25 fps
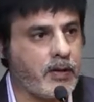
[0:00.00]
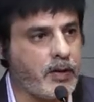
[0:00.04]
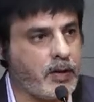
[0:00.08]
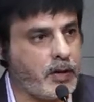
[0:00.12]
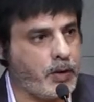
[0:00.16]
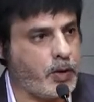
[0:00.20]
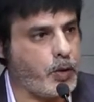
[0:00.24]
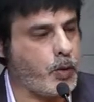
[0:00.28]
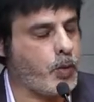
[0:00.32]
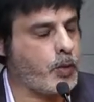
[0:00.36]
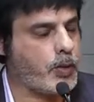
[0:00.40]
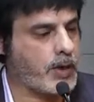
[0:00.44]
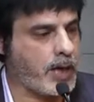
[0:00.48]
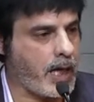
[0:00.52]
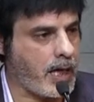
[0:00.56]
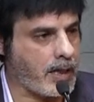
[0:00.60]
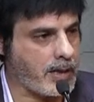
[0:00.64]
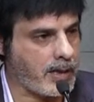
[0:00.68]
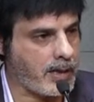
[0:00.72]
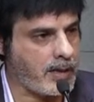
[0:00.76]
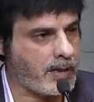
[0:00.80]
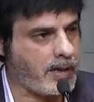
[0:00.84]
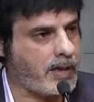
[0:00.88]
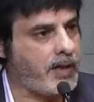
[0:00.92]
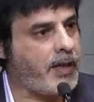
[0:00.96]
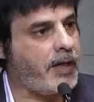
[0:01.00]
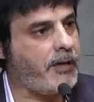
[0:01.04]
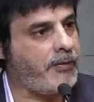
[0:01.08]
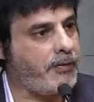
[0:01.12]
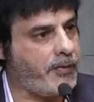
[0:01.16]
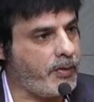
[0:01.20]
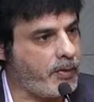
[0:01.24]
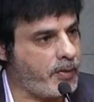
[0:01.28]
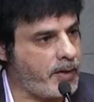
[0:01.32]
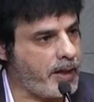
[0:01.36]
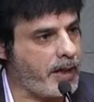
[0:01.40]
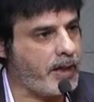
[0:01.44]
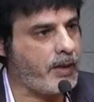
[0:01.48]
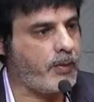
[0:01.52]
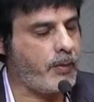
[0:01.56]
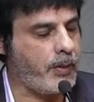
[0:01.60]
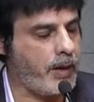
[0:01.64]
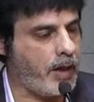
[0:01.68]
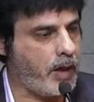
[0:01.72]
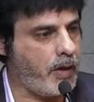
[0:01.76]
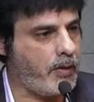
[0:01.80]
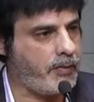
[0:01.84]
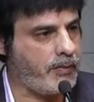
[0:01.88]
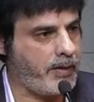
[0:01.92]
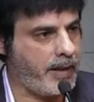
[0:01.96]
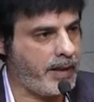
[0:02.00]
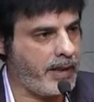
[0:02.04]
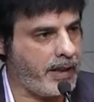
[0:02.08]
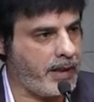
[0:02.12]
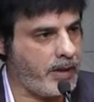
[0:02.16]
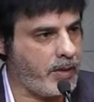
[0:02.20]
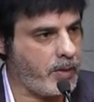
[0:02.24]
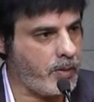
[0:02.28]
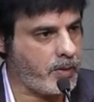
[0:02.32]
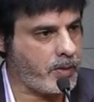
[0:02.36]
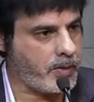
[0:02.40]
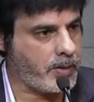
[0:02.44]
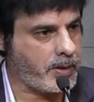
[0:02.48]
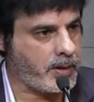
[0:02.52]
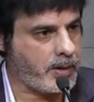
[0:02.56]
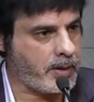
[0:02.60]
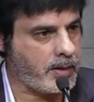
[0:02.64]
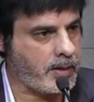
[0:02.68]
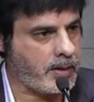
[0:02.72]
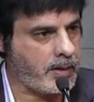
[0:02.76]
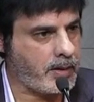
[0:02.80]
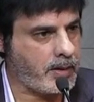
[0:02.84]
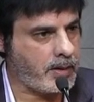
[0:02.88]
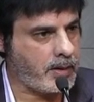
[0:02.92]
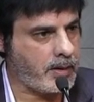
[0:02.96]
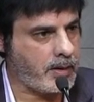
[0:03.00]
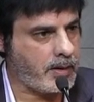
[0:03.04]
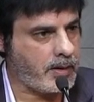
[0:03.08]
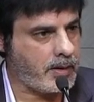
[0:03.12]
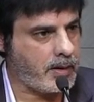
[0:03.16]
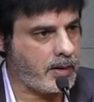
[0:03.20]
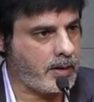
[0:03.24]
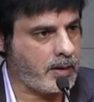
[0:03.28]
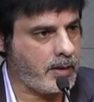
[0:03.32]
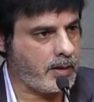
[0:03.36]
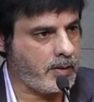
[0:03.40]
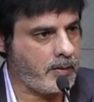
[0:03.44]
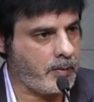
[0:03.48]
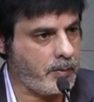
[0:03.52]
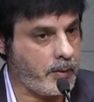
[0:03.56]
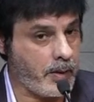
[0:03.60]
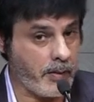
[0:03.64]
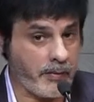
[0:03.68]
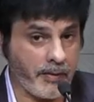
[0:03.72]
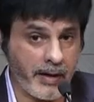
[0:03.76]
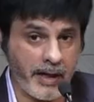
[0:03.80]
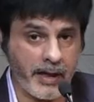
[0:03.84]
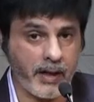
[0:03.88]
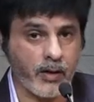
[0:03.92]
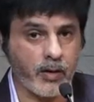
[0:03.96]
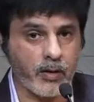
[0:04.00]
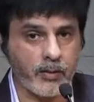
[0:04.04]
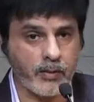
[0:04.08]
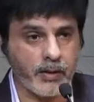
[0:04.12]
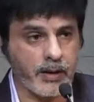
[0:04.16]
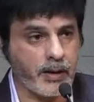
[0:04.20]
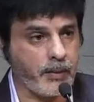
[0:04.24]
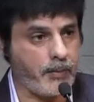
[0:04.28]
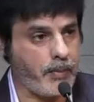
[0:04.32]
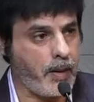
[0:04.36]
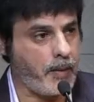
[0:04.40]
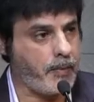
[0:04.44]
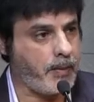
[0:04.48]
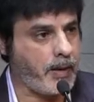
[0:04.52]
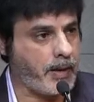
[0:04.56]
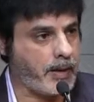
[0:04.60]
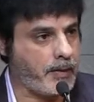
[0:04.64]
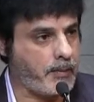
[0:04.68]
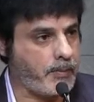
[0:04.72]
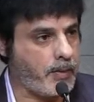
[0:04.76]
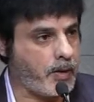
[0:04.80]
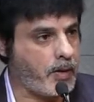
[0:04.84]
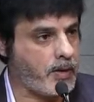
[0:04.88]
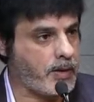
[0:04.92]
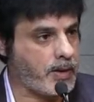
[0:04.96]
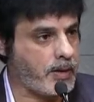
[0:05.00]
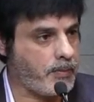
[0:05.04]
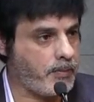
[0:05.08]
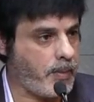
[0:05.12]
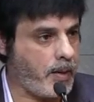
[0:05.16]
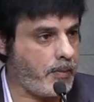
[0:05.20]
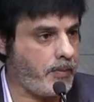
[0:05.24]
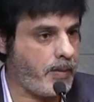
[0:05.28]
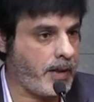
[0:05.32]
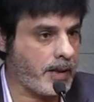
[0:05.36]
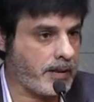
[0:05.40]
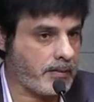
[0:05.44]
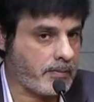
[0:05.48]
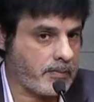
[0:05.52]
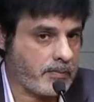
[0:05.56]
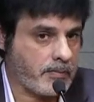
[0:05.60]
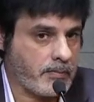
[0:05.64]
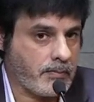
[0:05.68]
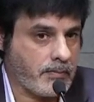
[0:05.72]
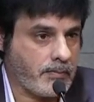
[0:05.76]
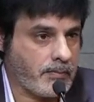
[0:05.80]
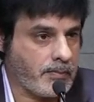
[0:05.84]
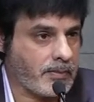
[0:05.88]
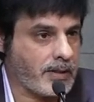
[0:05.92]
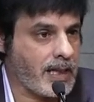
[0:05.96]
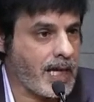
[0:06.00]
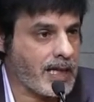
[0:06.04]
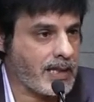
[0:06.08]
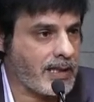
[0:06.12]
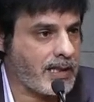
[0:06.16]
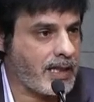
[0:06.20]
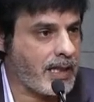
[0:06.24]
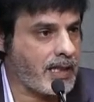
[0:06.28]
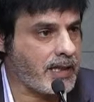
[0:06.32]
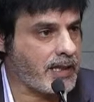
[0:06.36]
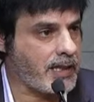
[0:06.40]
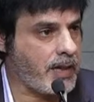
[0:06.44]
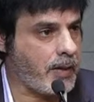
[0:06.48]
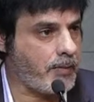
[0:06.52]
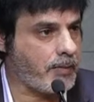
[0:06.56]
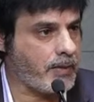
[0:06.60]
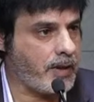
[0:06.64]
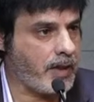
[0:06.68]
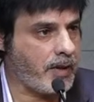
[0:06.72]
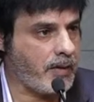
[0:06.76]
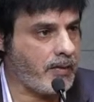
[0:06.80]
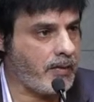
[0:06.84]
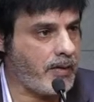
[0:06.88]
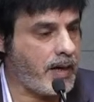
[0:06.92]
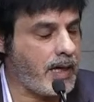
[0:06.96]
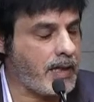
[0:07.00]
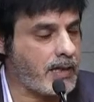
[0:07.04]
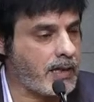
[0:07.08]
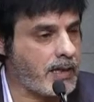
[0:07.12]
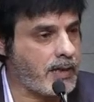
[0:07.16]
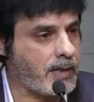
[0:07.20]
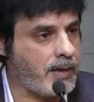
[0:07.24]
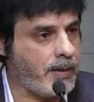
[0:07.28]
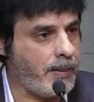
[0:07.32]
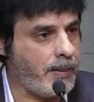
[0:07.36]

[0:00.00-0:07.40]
Use us if you think we are of any use. We are very good with the public because the public does think something of us.